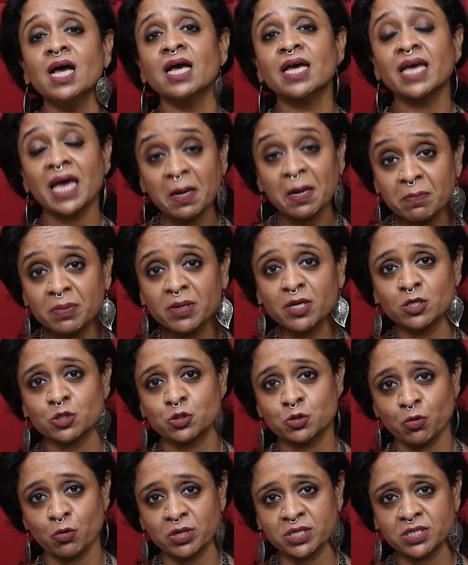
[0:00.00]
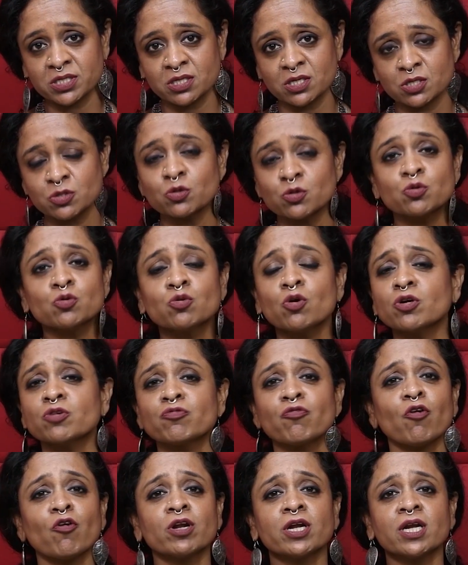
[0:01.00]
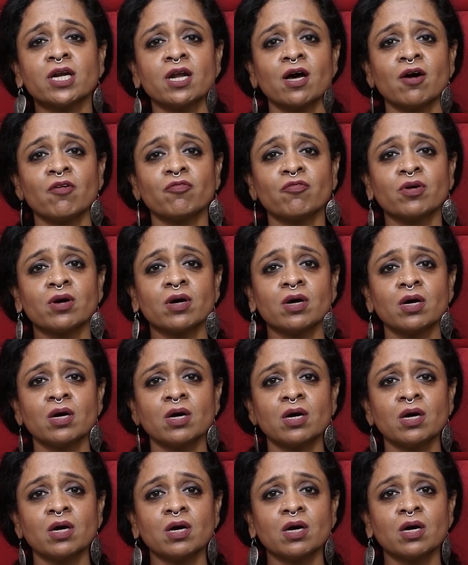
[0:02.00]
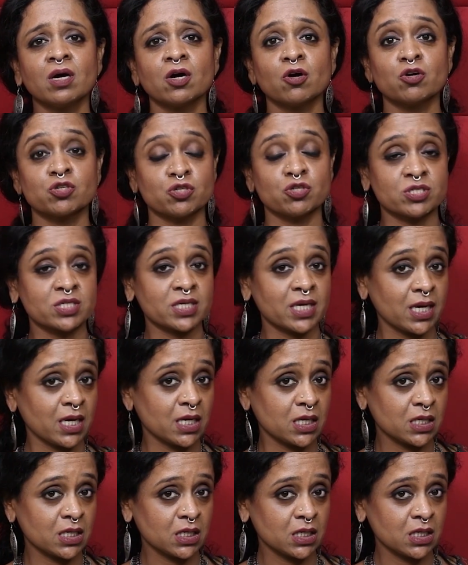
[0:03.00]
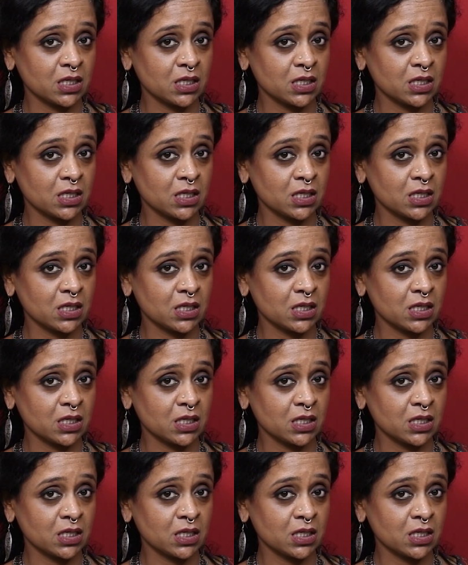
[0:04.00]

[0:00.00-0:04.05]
can be a choice. So do not fall in love because you're scared.